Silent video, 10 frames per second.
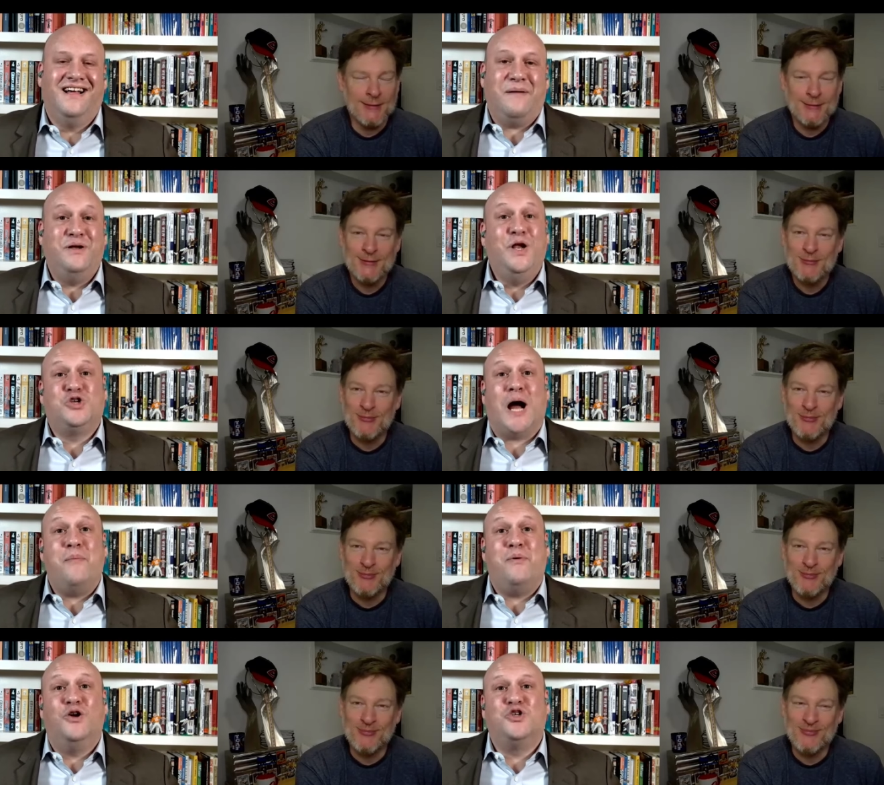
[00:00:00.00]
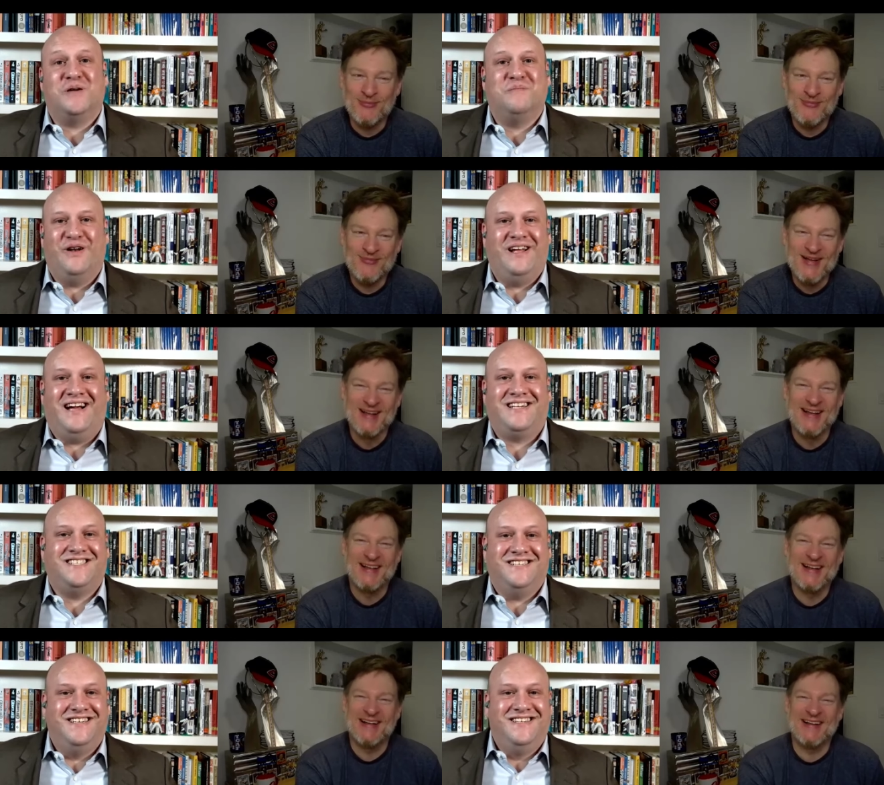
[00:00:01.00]
Speaker 1: I'm a no I'm a no trick pony,
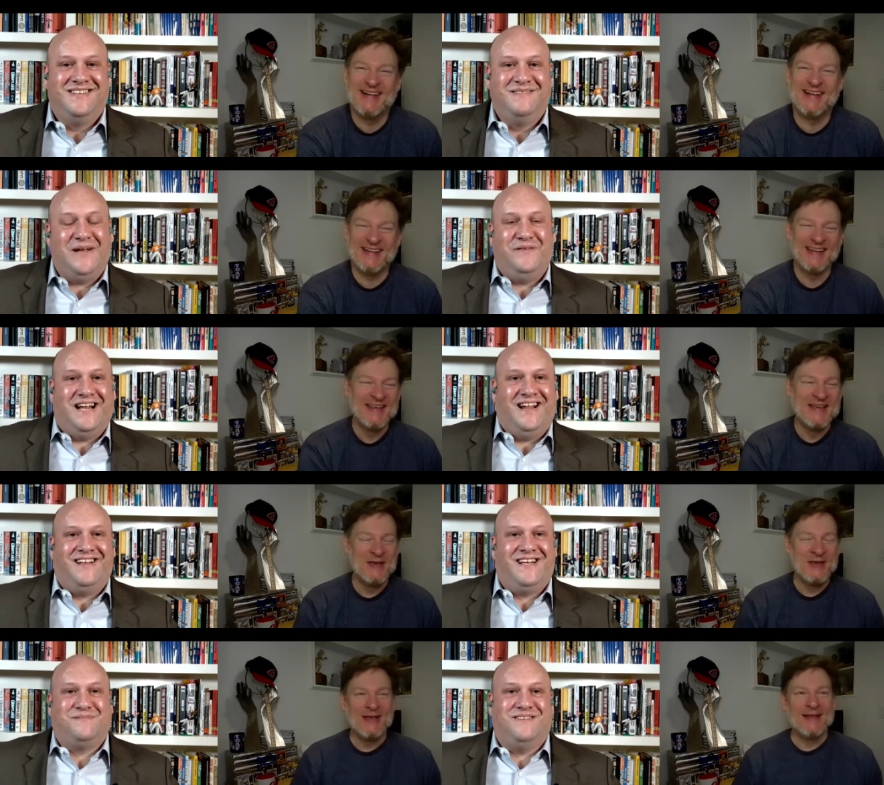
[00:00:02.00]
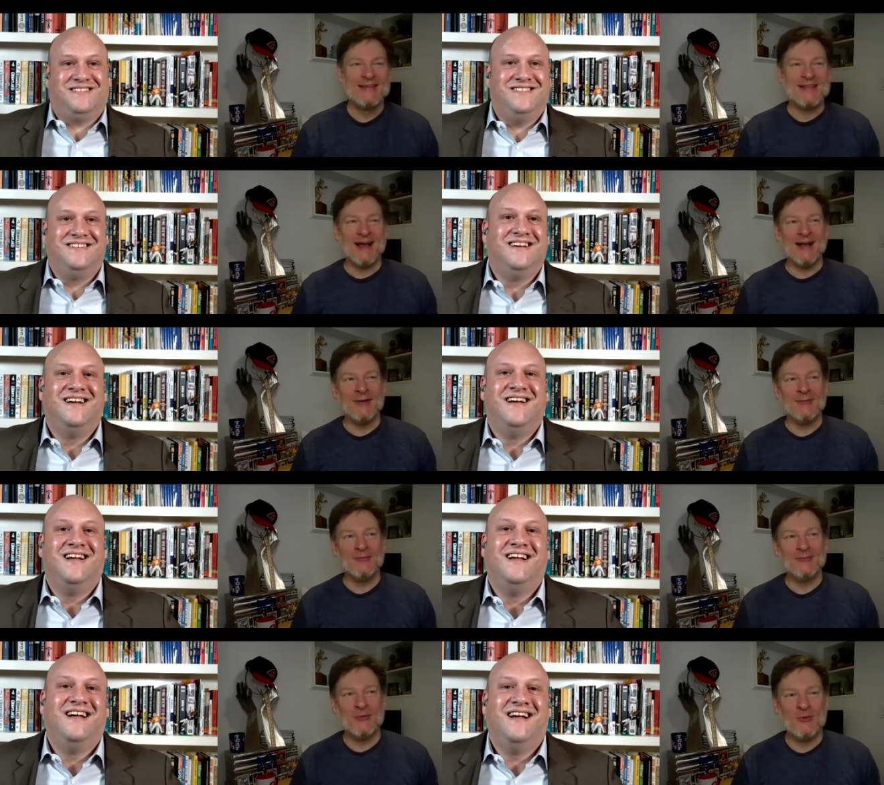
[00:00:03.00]
actually. Not
Speaker 2: even an analytic person. Uh,
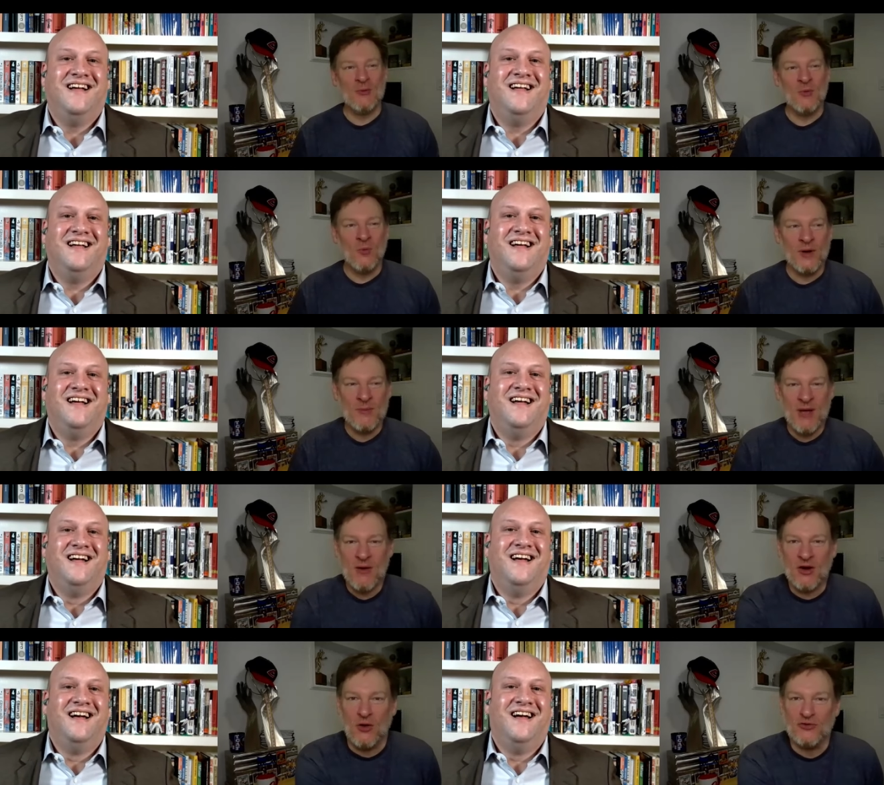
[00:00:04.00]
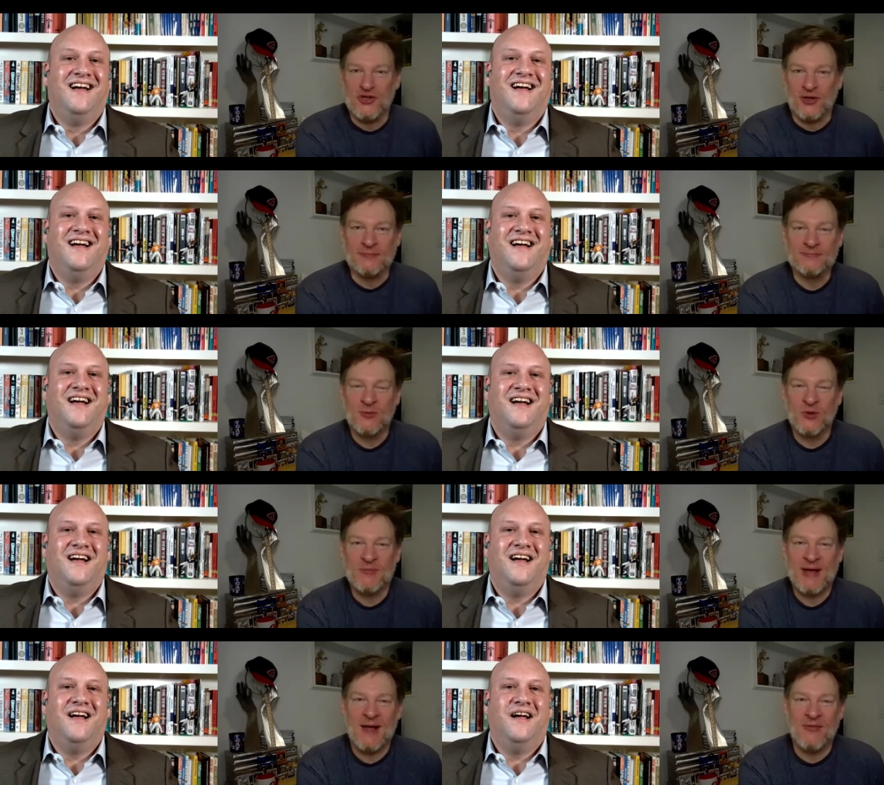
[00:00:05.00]
what about culture? What
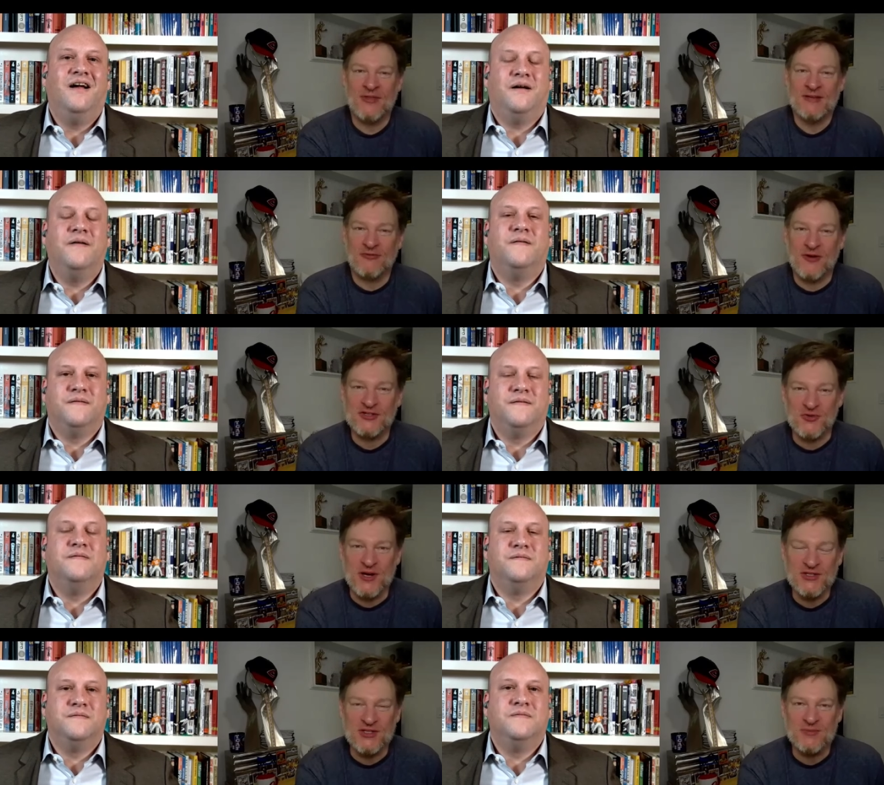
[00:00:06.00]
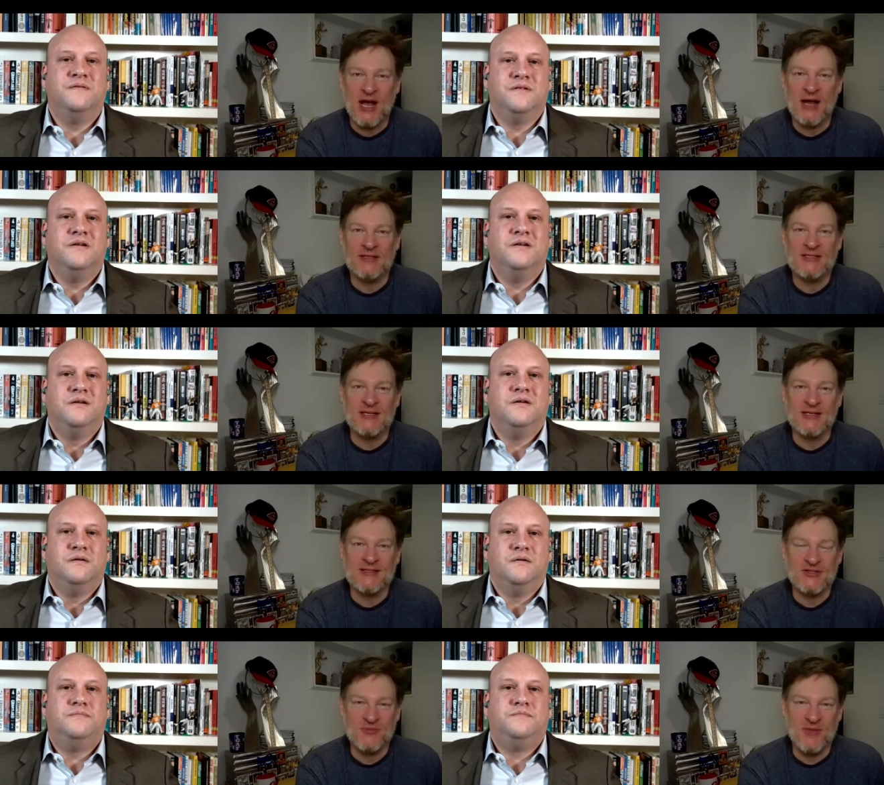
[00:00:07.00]
about the frustrations behind the scenes, as you